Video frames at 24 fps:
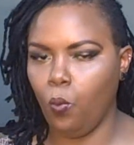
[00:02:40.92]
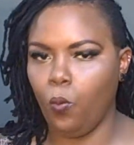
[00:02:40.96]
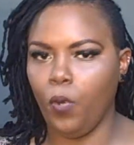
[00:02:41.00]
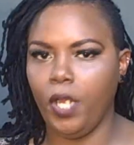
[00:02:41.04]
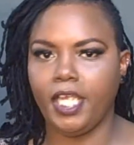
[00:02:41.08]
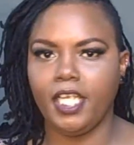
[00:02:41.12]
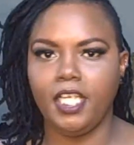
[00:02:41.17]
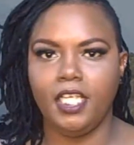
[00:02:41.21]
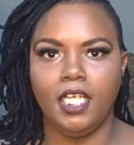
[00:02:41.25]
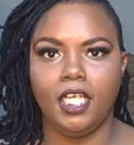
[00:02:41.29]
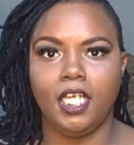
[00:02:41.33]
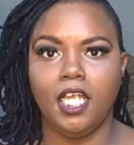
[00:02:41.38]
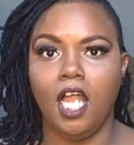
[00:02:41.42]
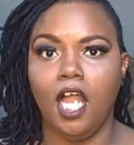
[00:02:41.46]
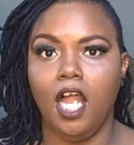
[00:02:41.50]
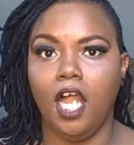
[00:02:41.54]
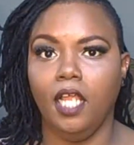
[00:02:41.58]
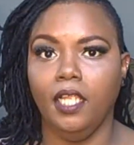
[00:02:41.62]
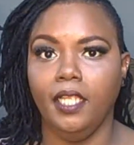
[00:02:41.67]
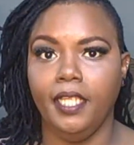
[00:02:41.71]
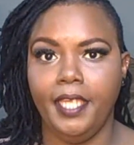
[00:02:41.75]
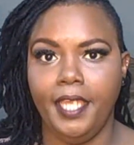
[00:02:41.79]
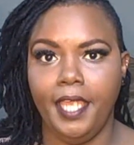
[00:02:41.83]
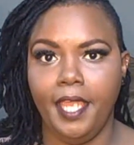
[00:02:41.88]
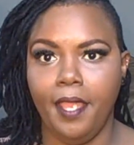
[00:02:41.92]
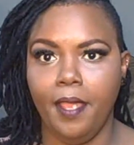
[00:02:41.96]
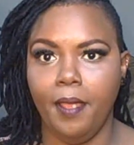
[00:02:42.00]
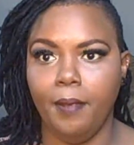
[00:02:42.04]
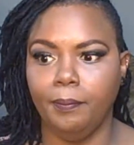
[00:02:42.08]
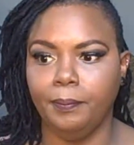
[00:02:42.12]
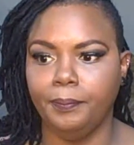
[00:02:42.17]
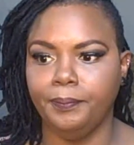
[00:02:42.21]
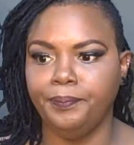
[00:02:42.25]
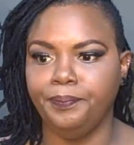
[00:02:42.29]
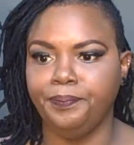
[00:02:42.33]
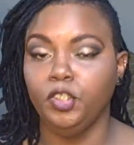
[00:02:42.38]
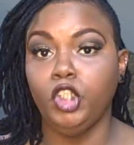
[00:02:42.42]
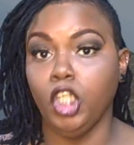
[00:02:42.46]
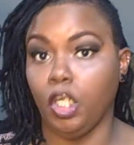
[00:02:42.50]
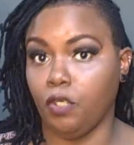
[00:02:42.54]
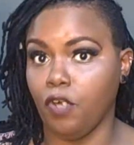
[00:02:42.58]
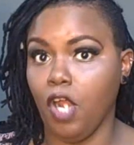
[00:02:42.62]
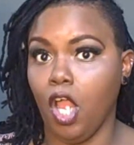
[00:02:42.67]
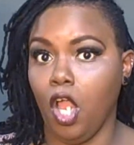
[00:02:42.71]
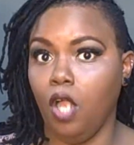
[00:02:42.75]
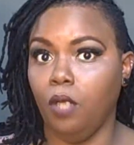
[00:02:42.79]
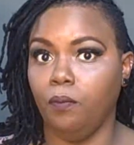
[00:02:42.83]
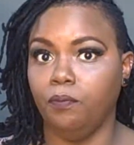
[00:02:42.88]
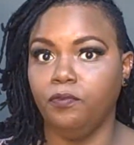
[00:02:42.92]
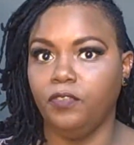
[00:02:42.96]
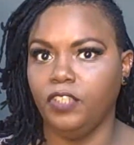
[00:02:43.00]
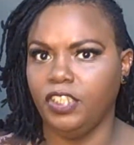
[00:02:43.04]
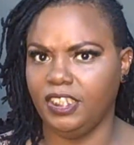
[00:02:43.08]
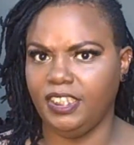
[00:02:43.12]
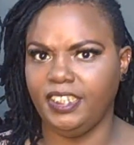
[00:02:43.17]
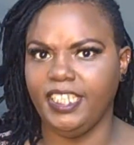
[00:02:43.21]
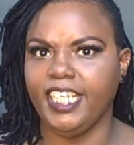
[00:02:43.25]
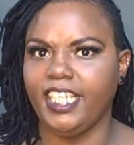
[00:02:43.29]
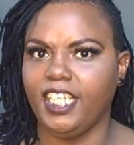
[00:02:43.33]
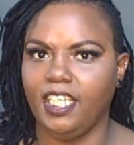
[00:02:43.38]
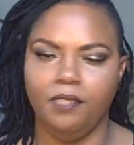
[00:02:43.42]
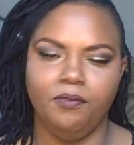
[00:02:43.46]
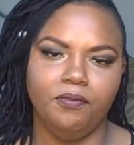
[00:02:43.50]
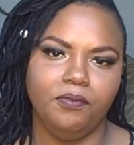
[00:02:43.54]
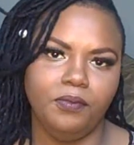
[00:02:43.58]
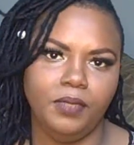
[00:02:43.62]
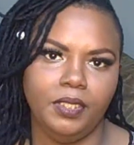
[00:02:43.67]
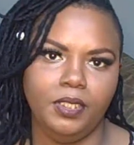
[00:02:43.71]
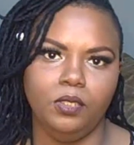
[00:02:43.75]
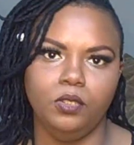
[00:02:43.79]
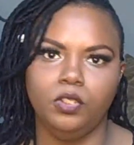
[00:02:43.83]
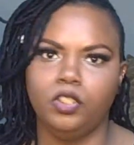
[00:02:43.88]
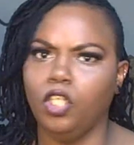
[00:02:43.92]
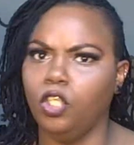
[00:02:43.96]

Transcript: We're going to call him Jerome for the sake of the...